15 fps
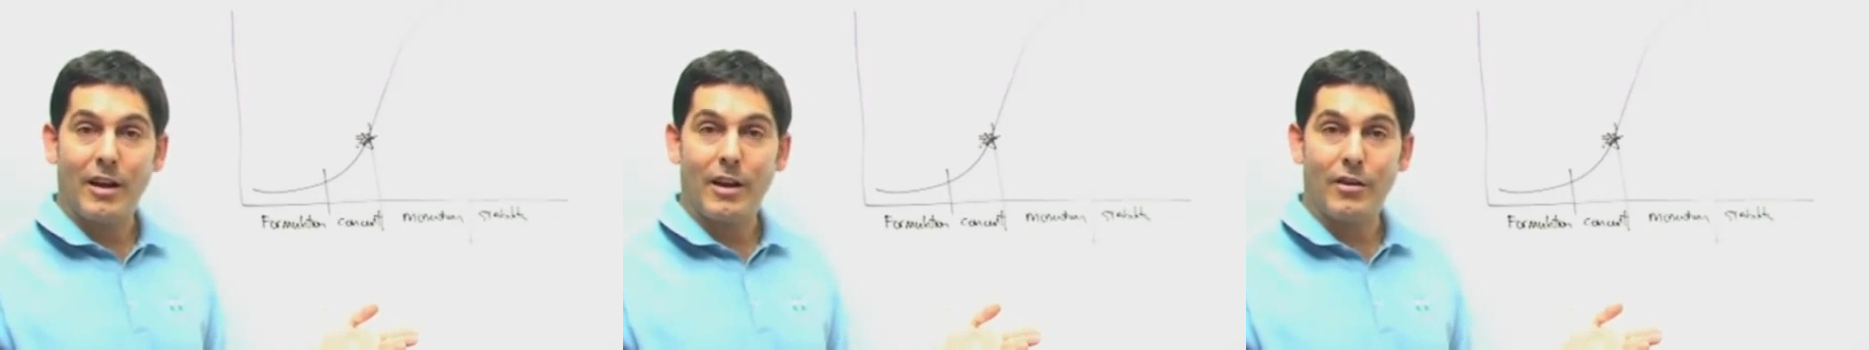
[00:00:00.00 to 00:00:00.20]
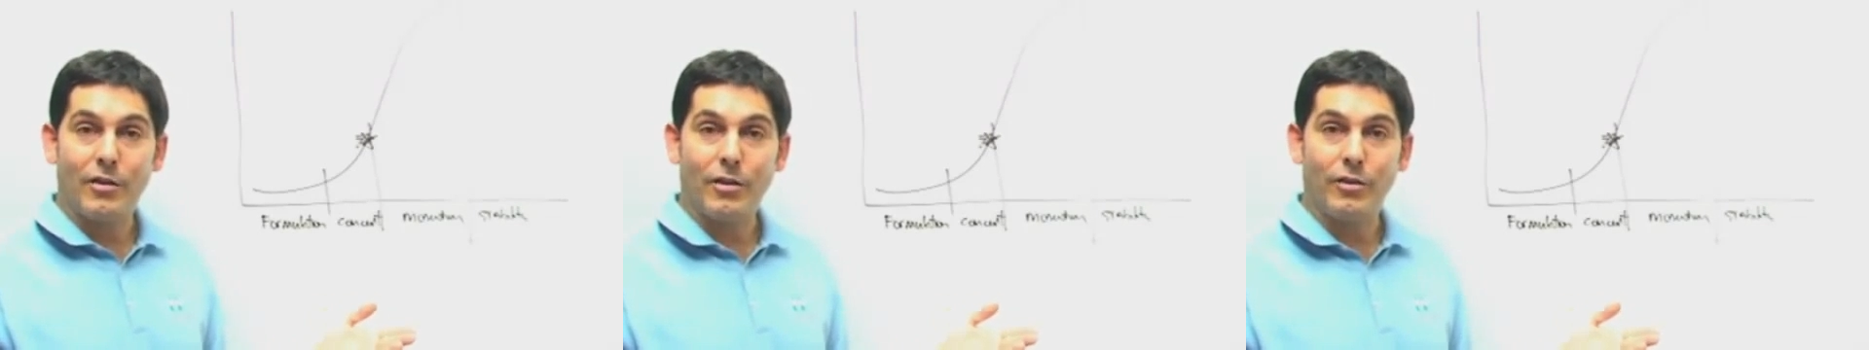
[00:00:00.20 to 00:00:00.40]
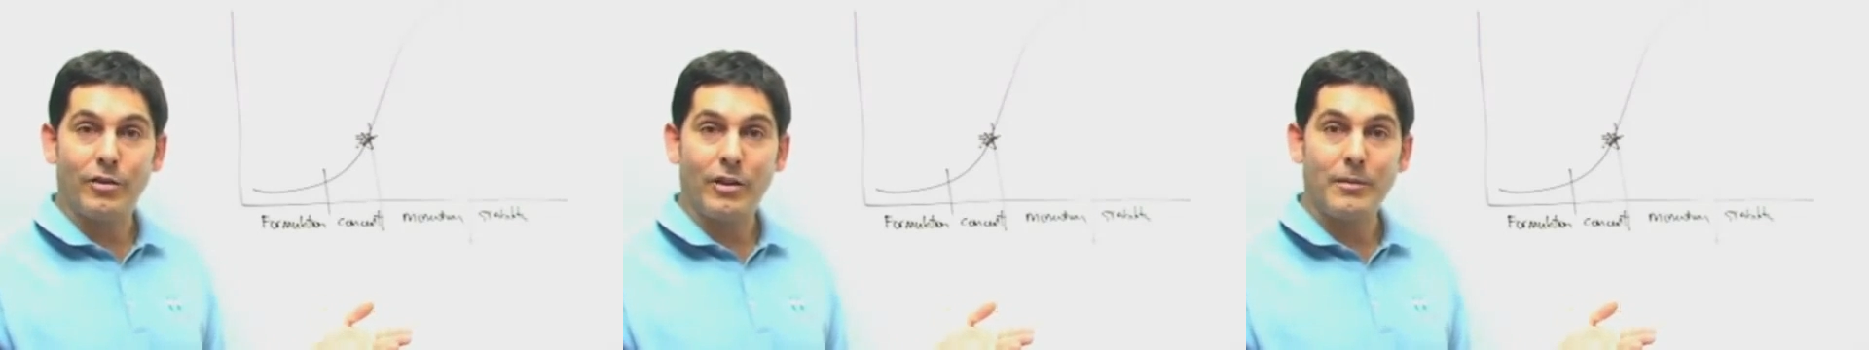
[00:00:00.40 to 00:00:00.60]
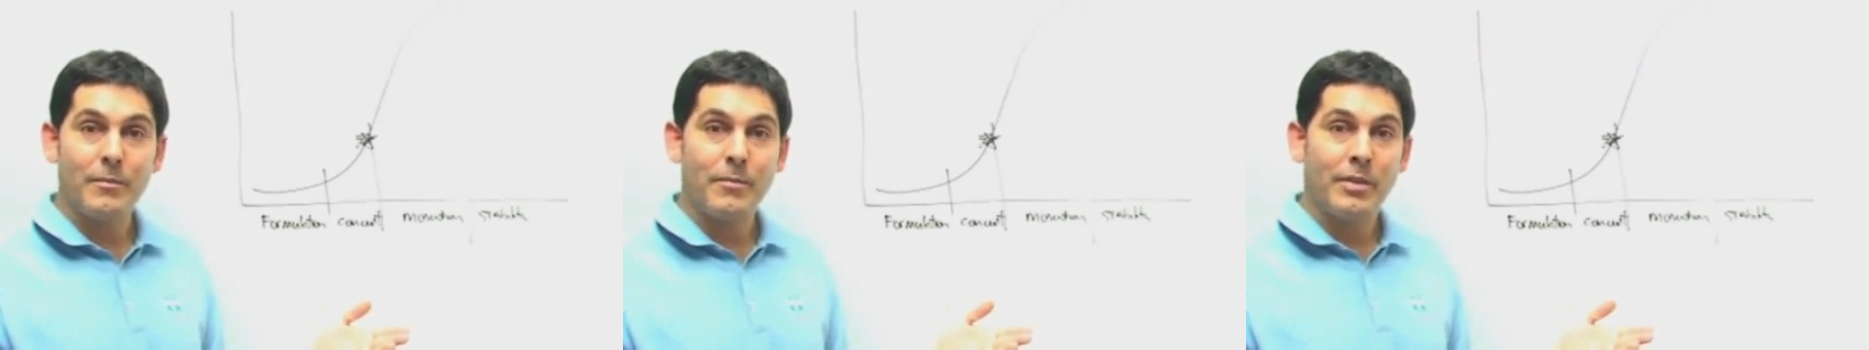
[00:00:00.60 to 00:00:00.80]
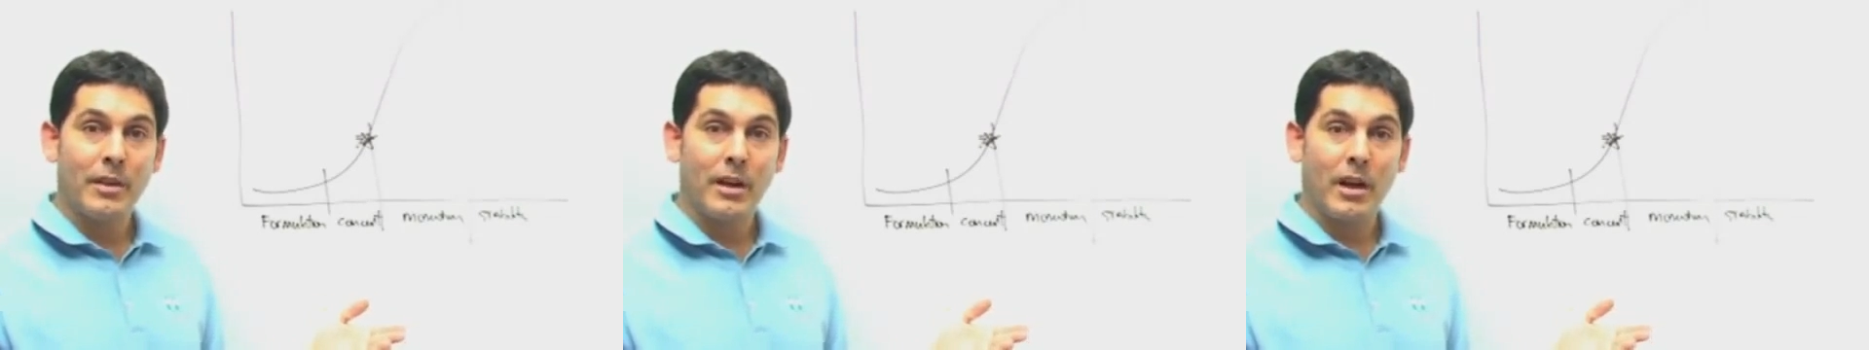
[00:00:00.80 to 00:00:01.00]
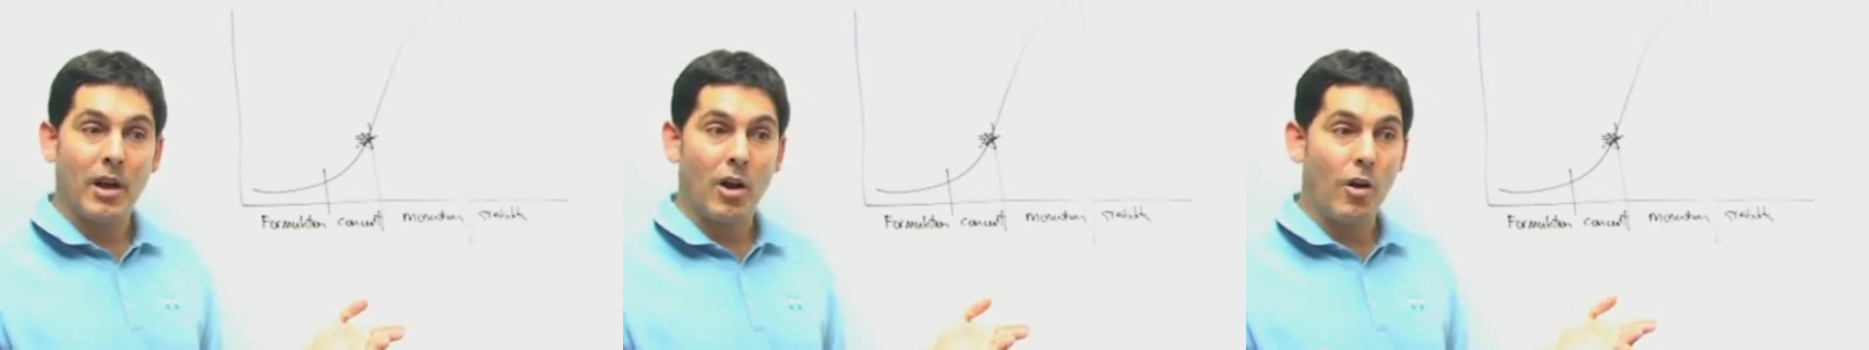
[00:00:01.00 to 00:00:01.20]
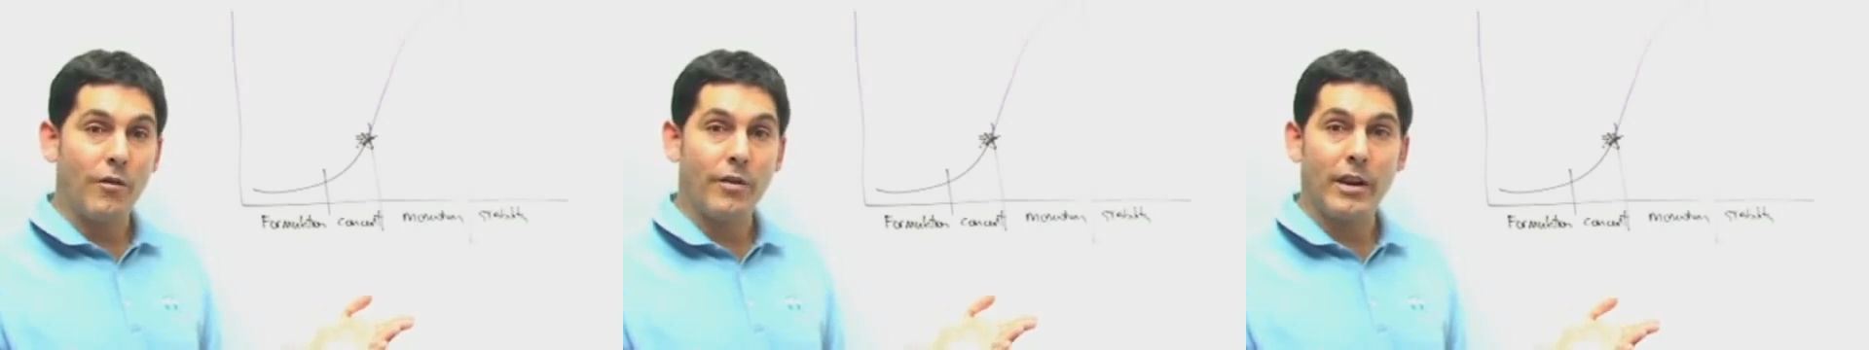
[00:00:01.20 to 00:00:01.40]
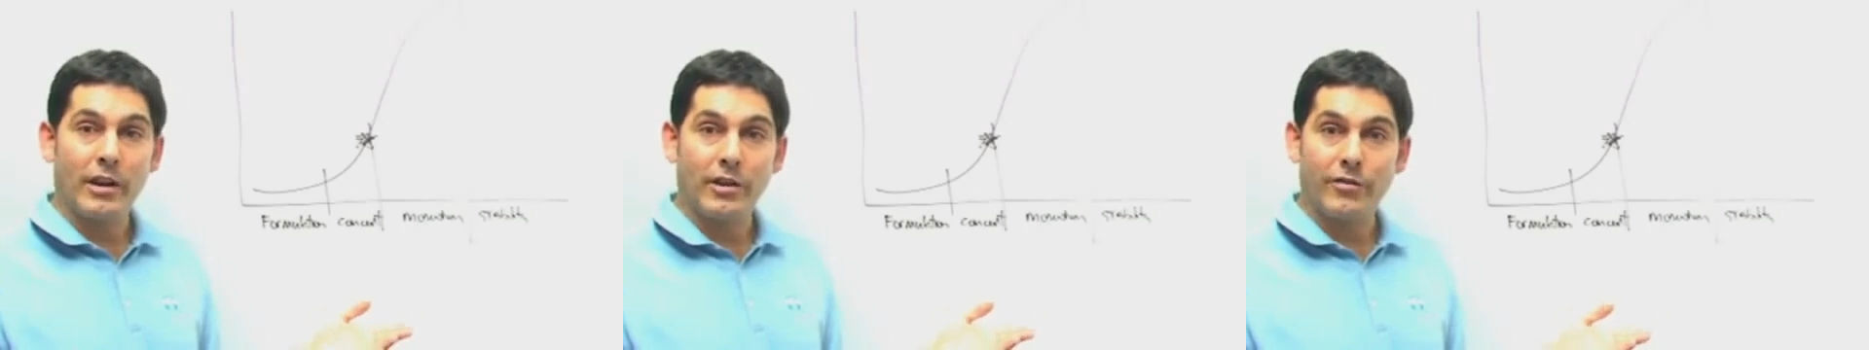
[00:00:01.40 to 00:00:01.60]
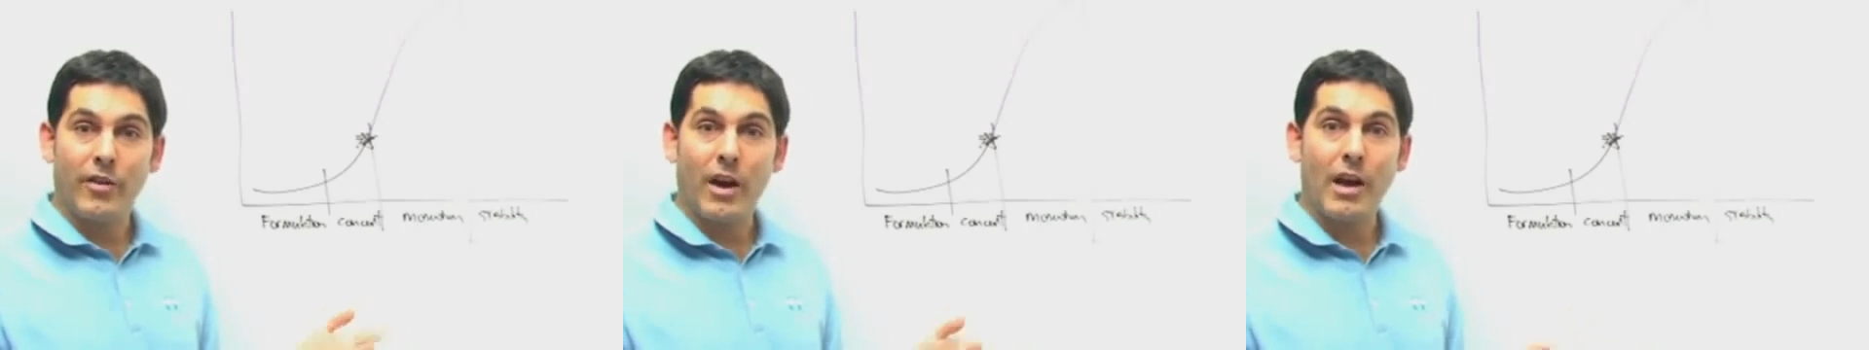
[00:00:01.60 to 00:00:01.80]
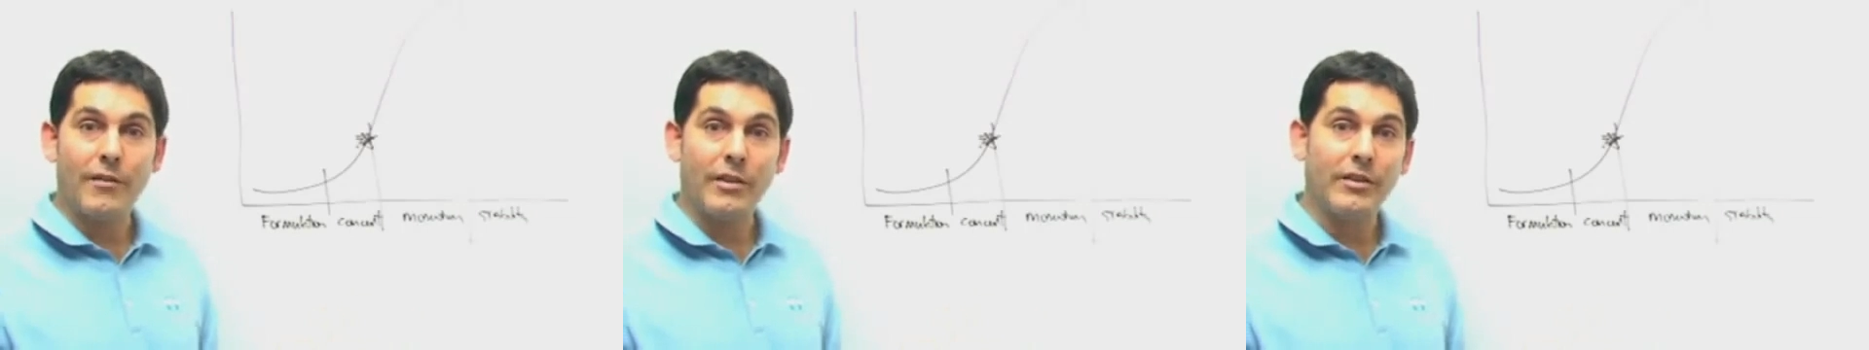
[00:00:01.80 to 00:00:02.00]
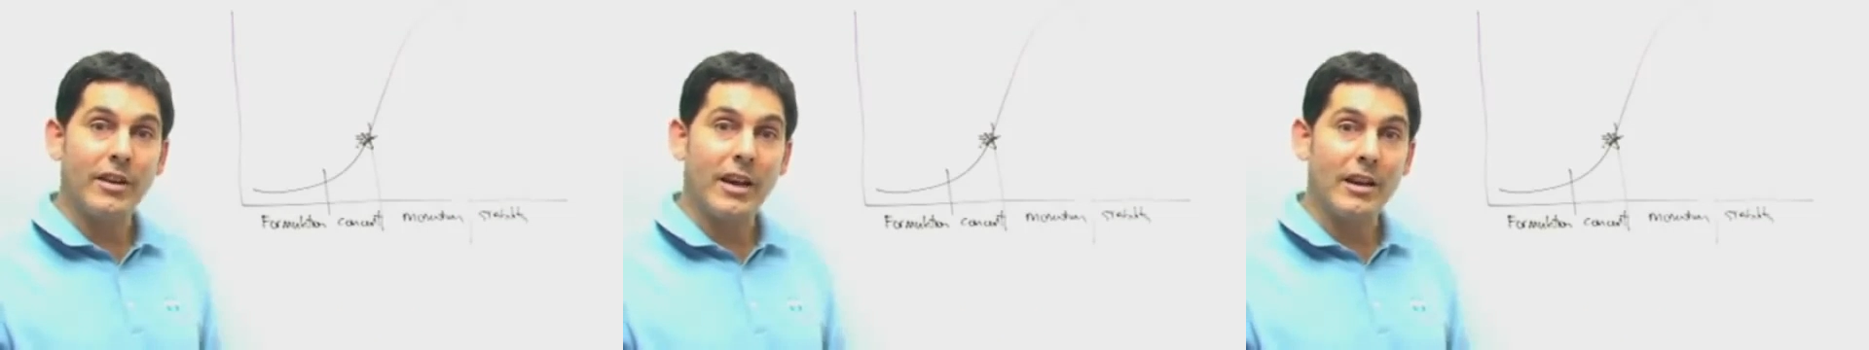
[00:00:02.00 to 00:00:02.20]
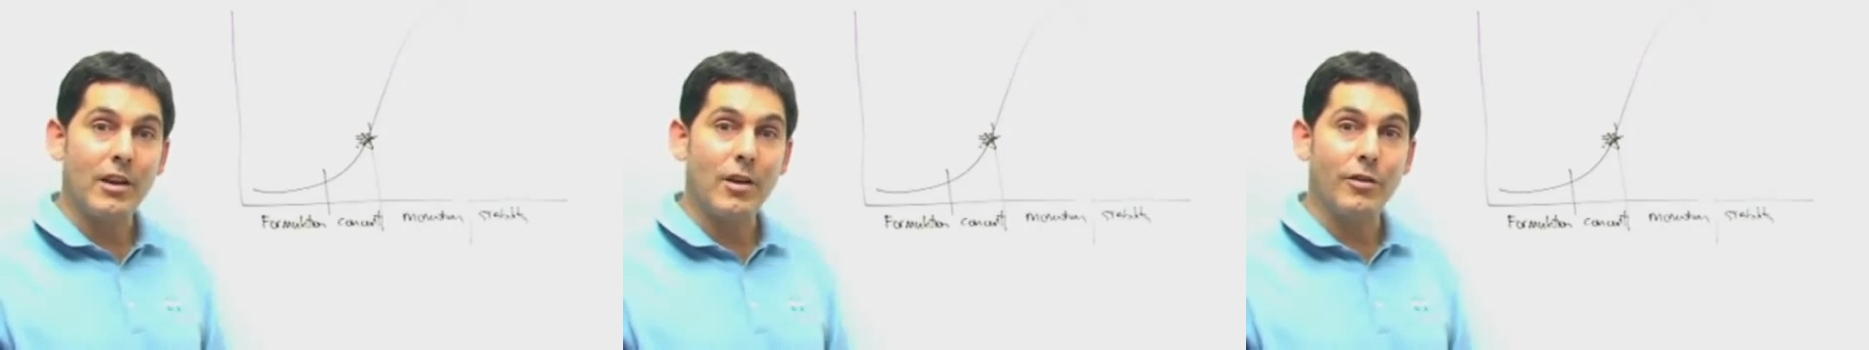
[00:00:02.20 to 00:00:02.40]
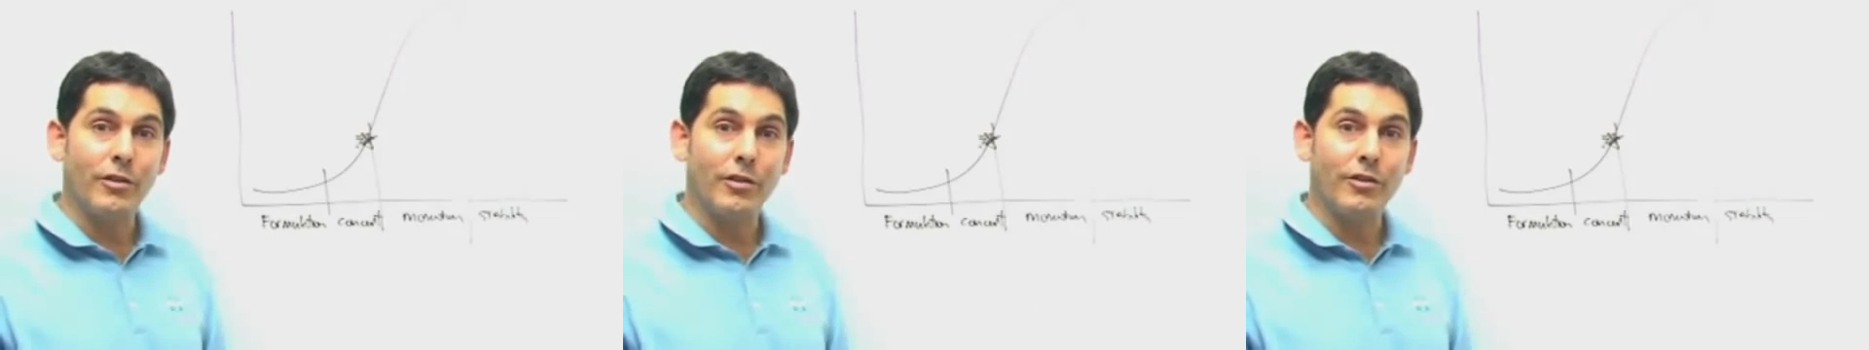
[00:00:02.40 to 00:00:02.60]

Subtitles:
introducing over the next 5 and 10 years.